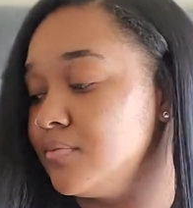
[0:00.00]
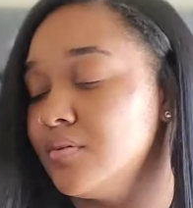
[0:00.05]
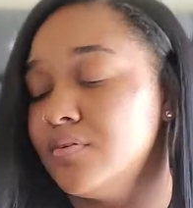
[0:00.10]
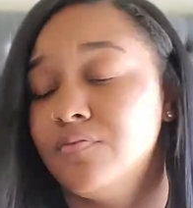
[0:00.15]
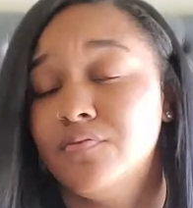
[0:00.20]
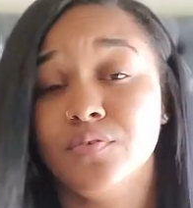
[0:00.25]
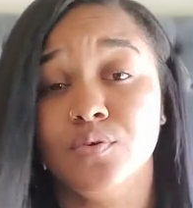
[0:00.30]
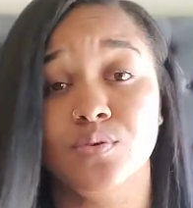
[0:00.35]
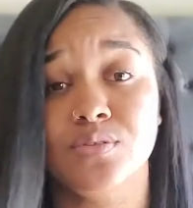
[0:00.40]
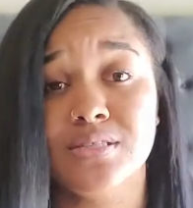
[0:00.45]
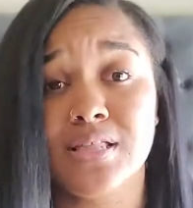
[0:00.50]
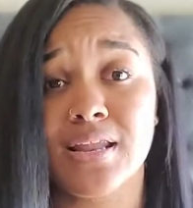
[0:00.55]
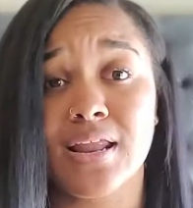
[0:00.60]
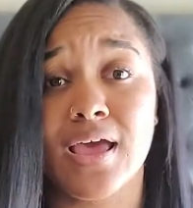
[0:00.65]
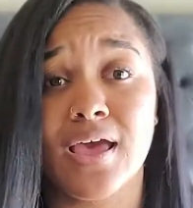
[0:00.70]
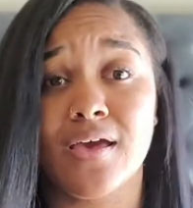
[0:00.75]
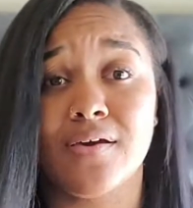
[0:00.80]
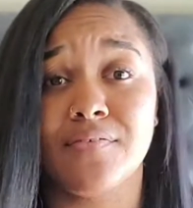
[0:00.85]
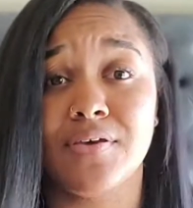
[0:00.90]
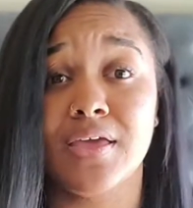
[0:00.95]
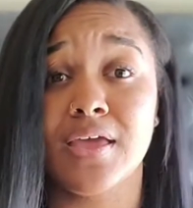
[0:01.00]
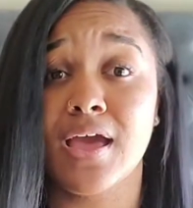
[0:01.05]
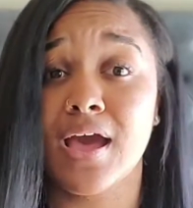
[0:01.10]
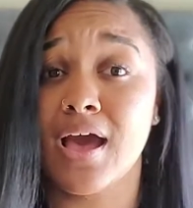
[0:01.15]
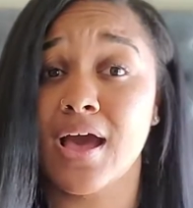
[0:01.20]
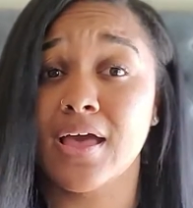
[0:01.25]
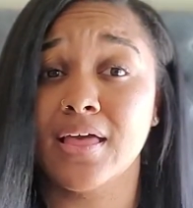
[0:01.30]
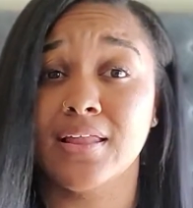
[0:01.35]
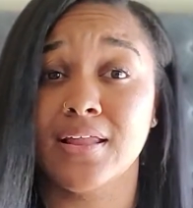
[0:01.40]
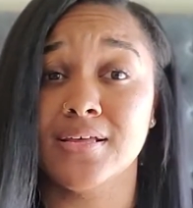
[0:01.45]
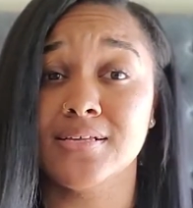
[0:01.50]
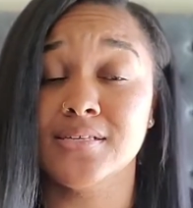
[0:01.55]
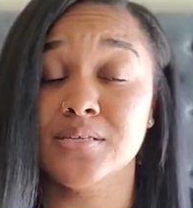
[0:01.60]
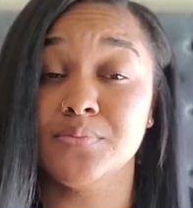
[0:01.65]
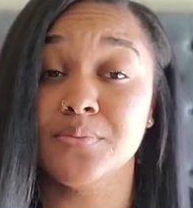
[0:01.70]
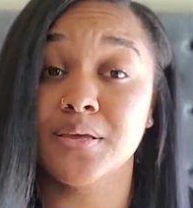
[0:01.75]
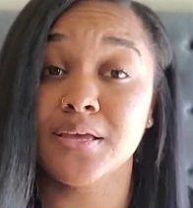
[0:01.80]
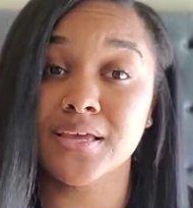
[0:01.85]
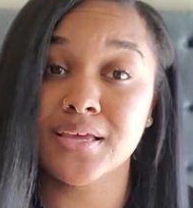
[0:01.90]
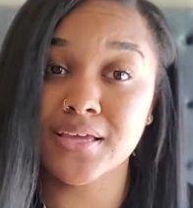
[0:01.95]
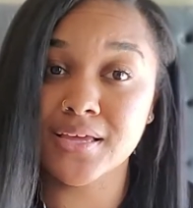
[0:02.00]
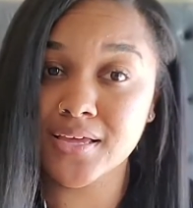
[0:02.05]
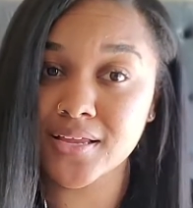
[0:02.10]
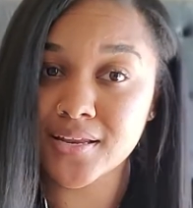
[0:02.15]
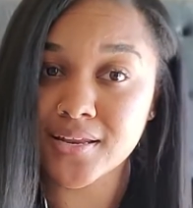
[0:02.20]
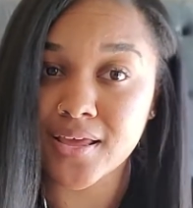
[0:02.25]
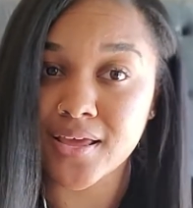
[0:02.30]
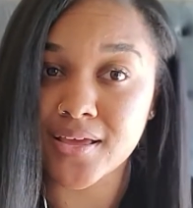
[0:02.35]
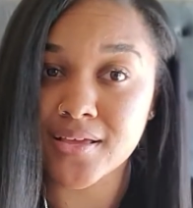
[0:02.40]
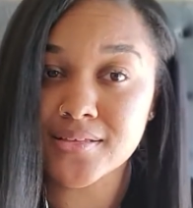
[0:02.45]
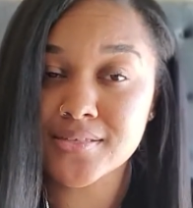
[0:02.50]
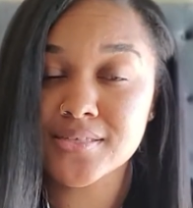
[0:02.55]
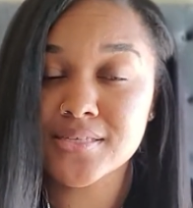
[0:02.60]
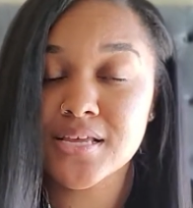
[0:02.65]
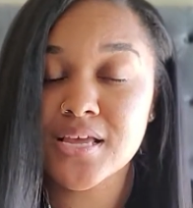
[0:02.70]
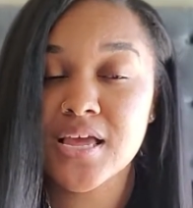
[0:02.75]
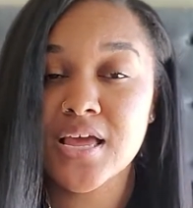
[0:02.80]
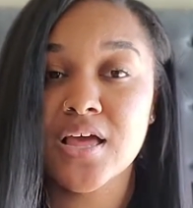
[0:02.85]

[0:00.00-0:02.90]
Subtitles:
foods that have a high glycemic index,